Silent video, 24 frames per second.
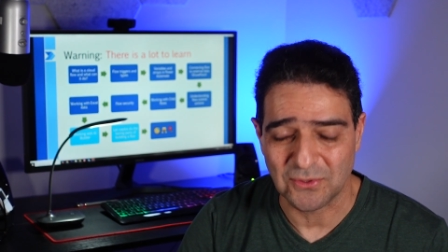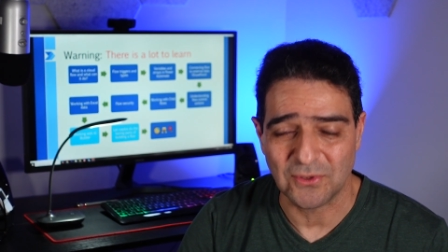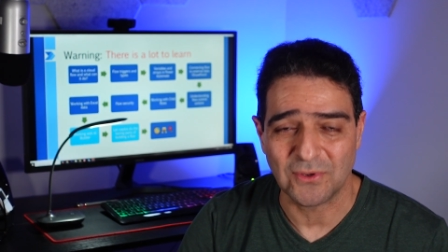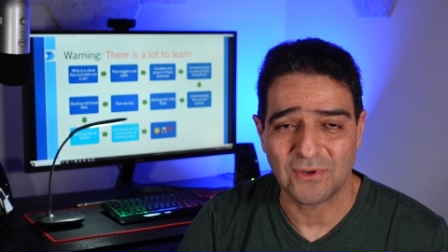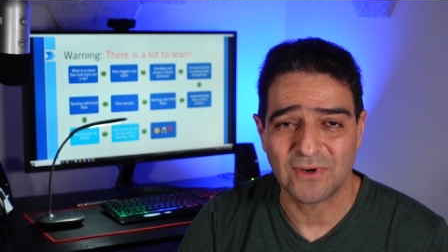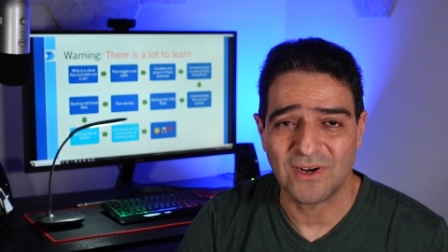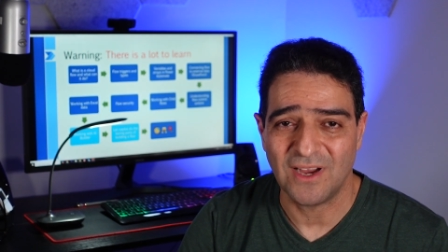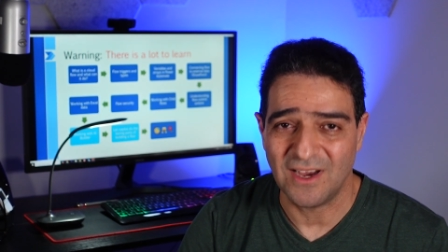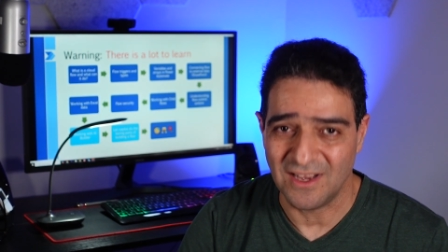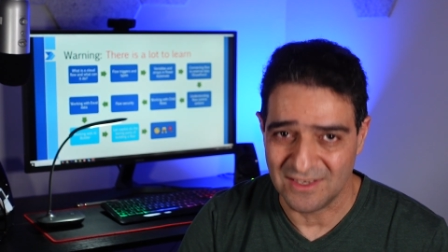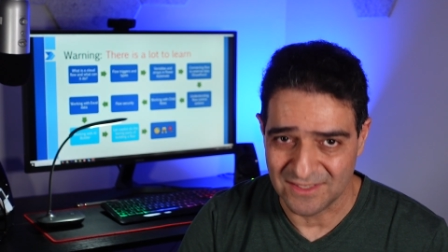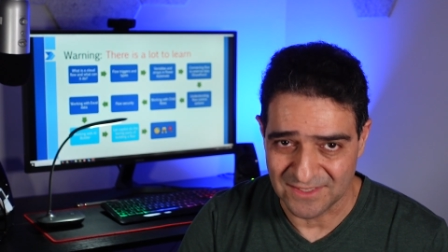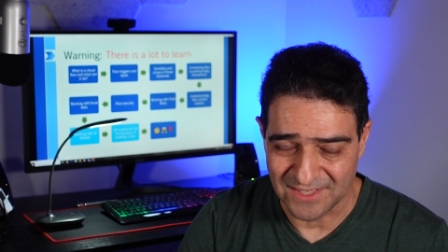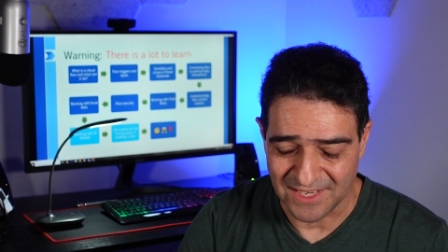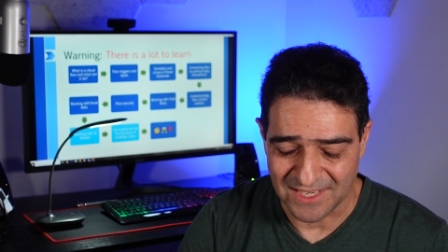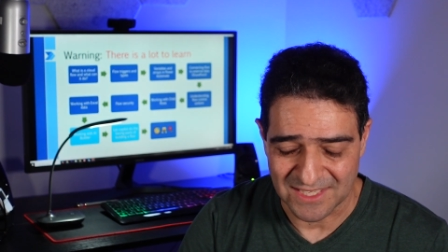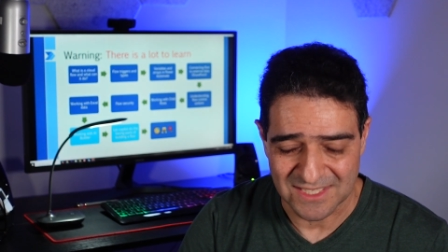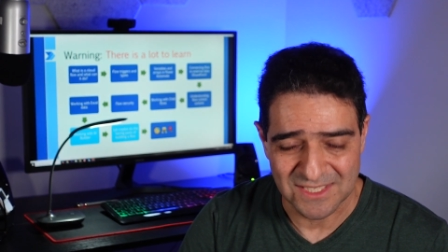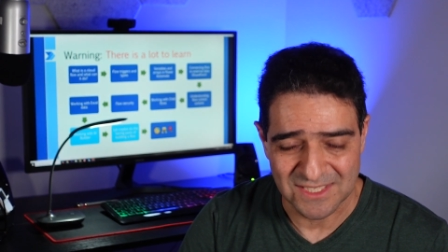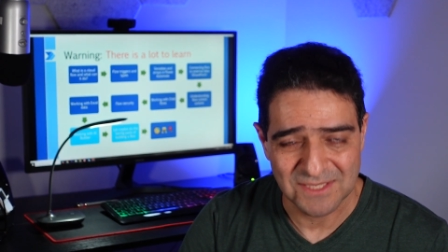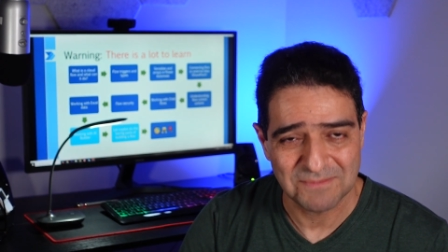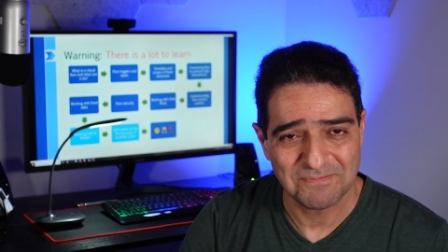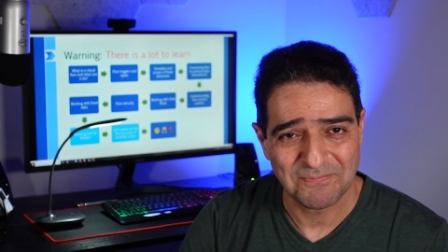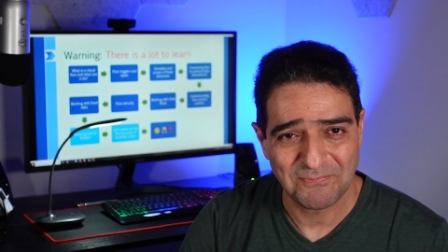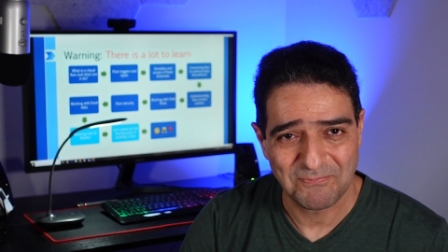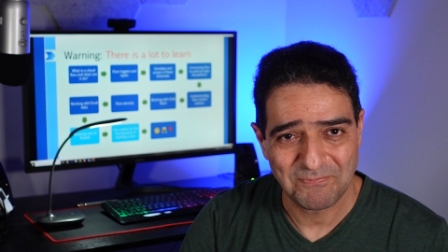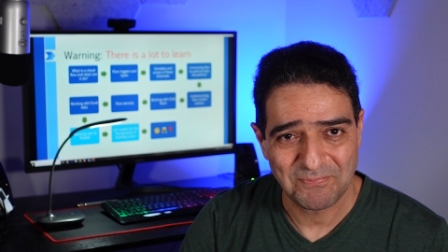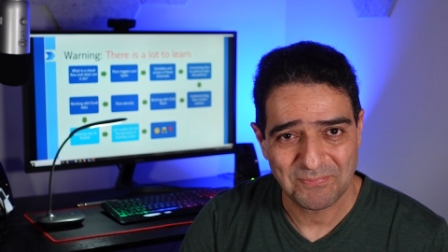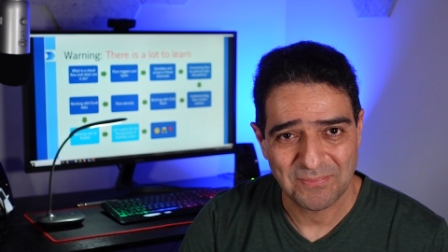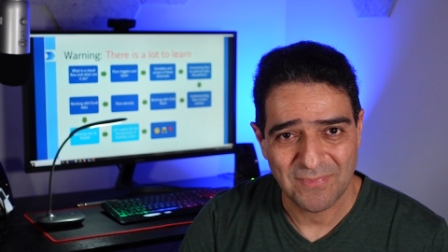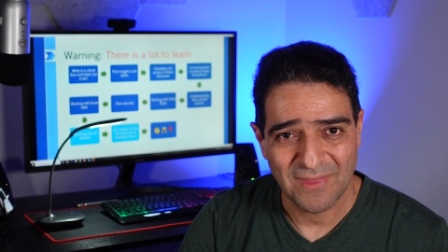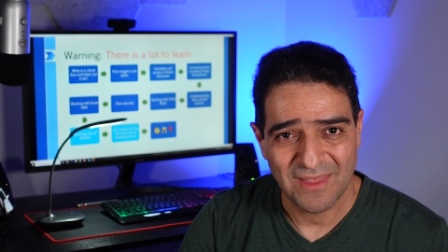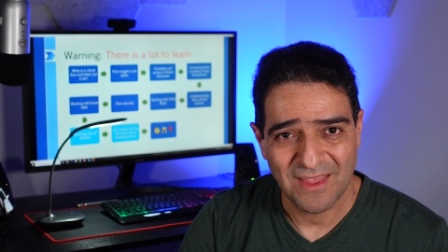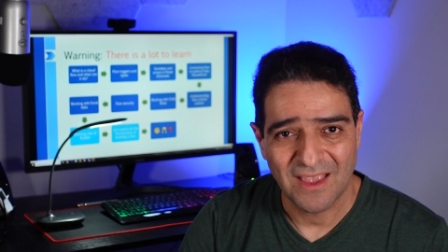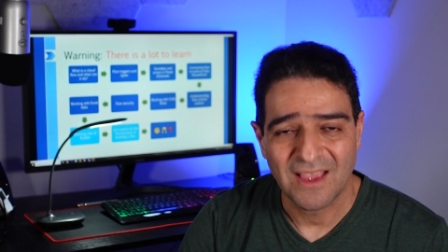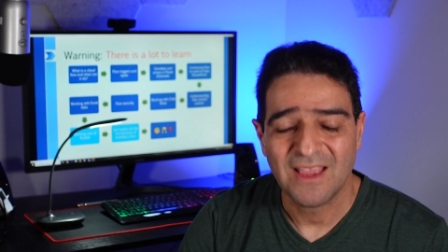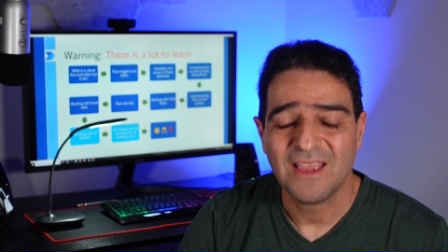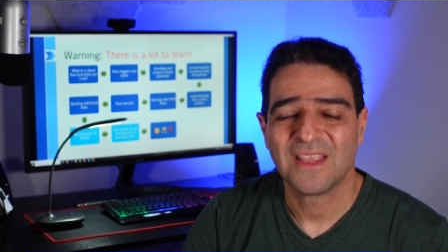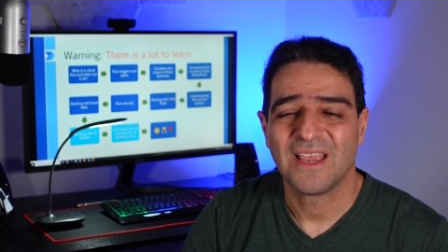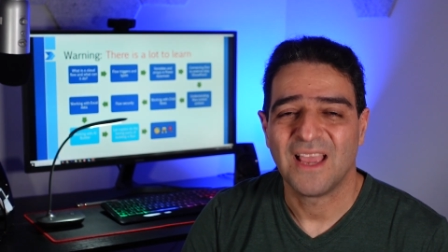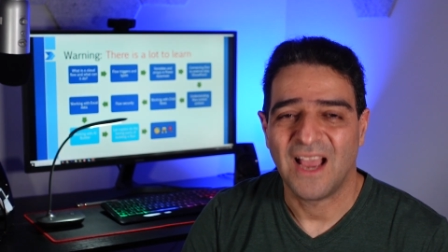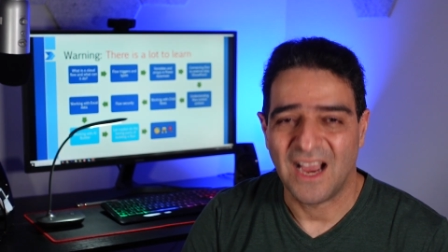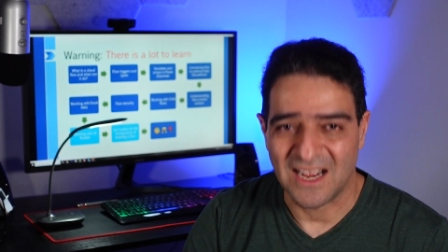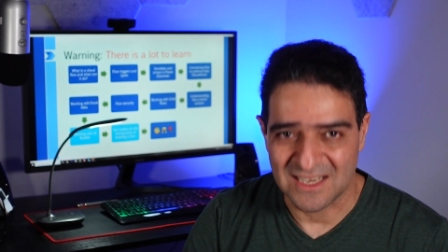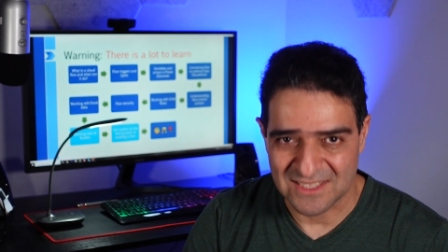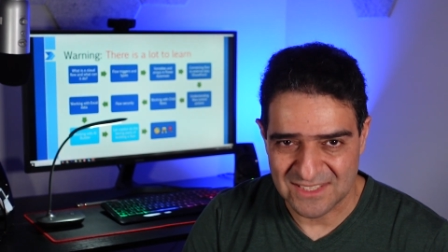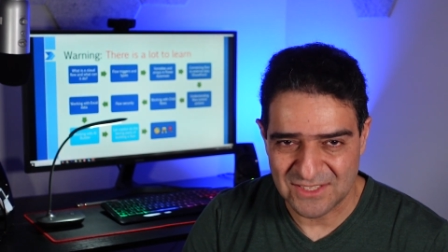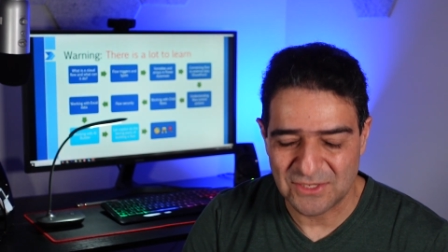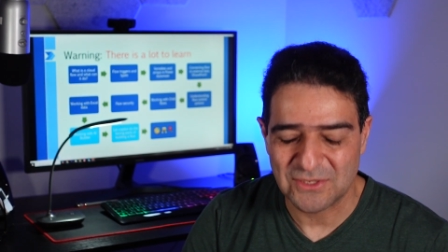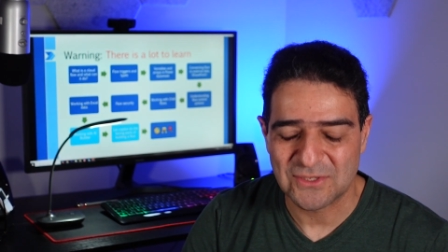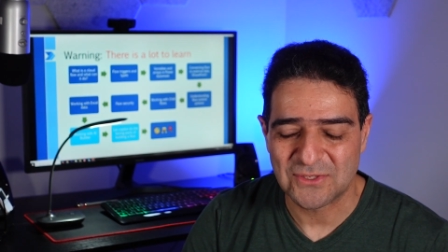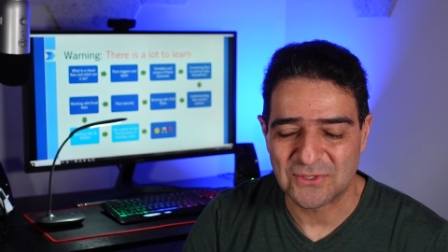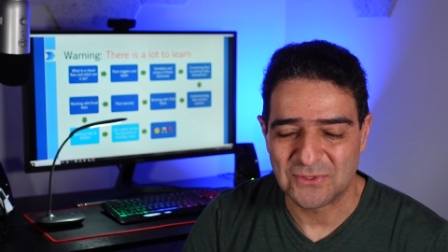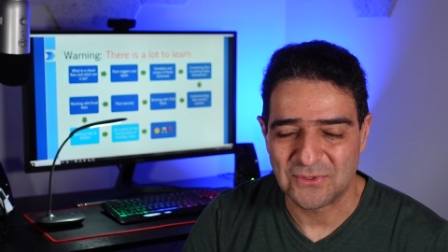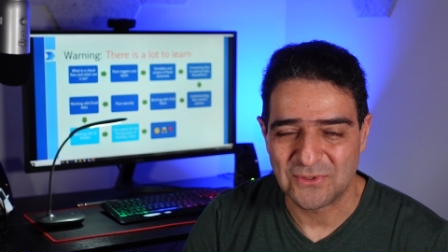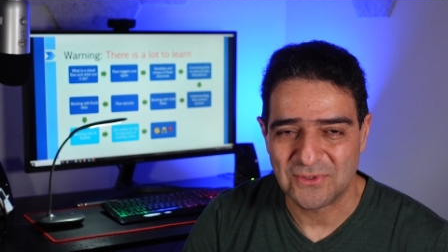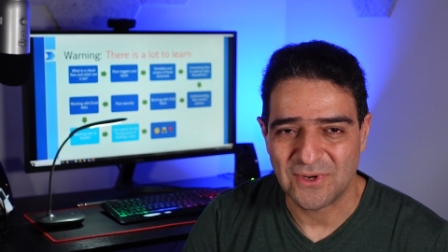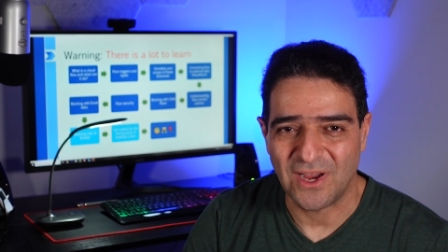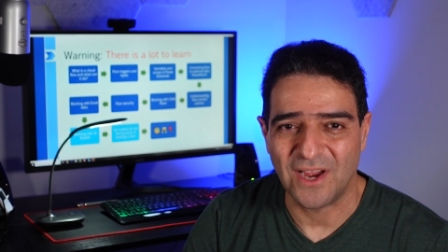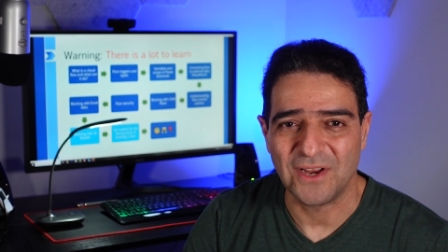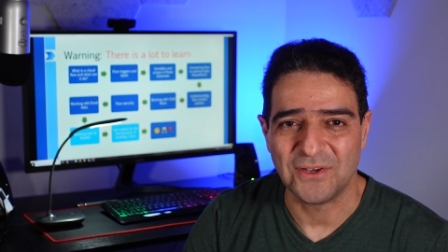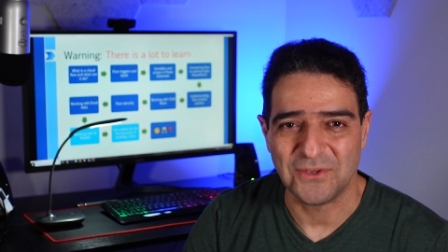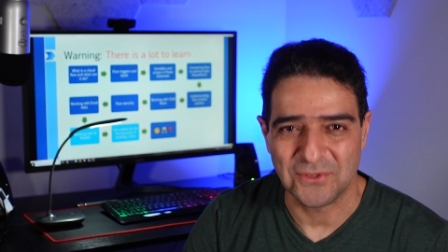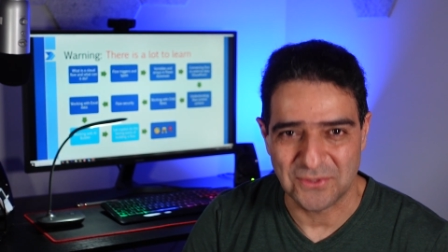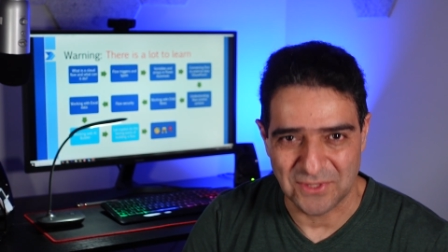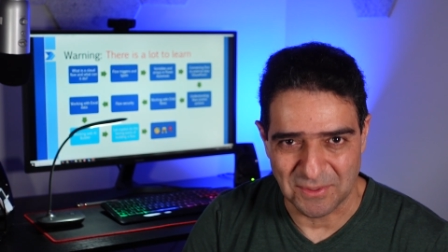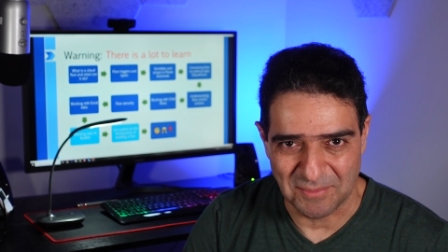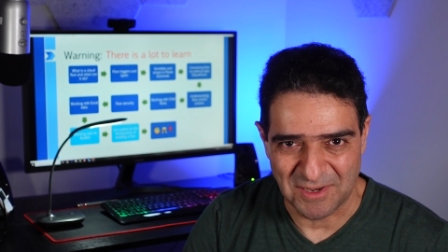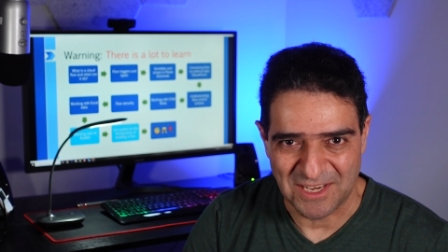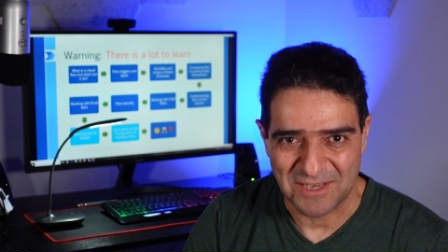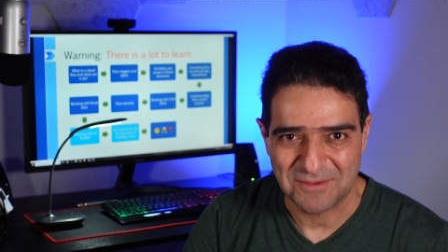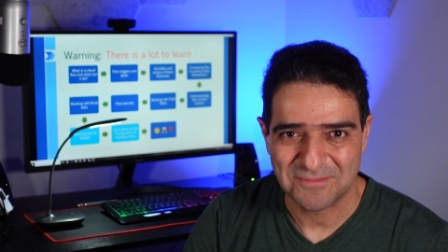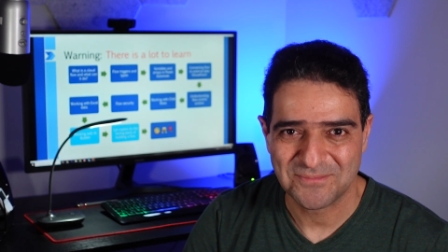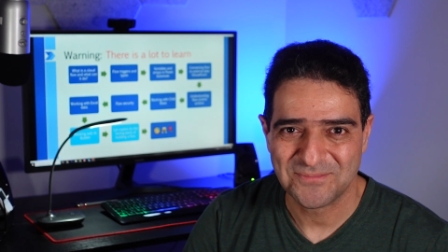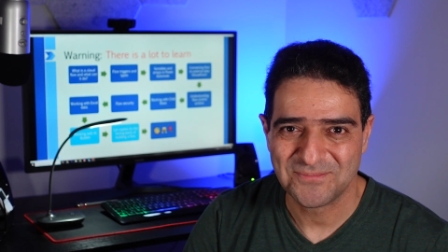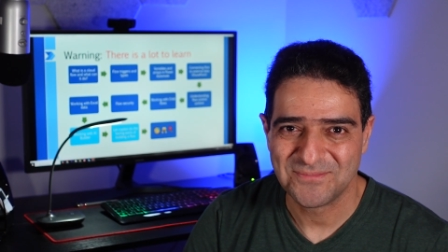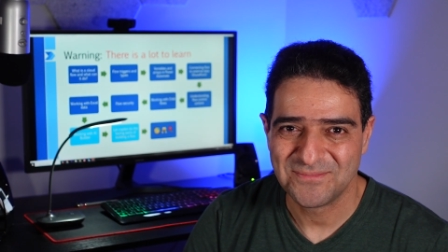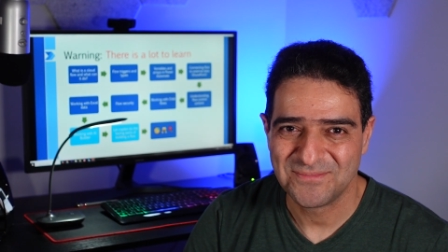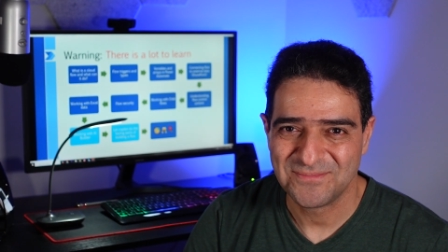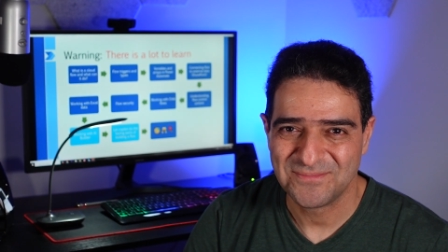your holidays. I'll see you soon on Udemy.